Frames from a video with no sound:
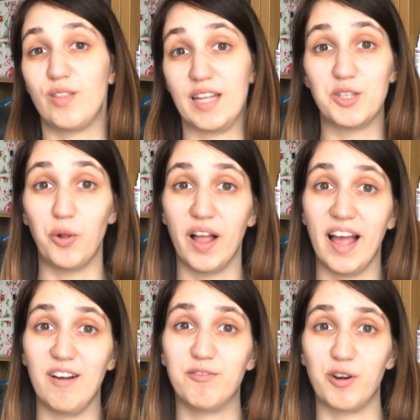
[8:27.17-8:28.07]
That's all I
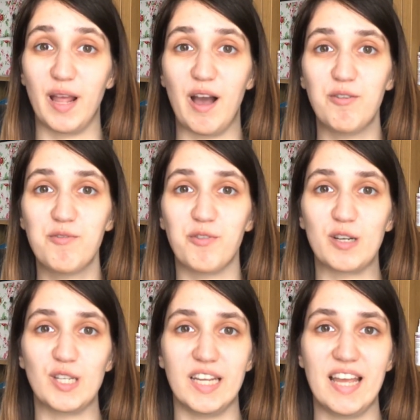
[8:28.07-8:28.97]
have for now,
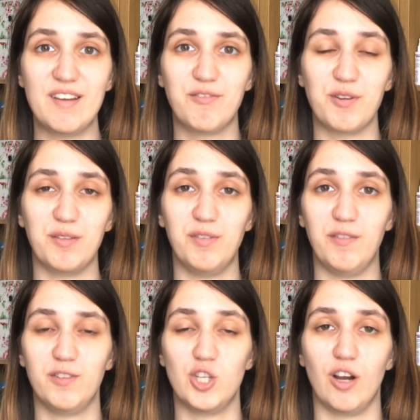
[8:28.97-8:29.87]
for today, for the
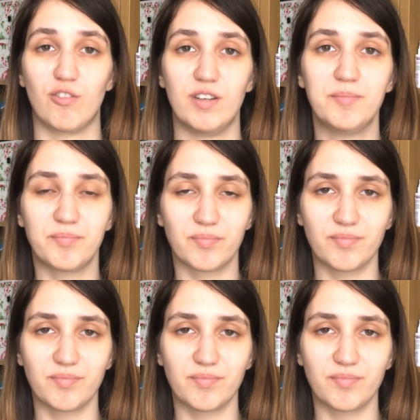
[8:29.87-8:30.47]
fifth chakra.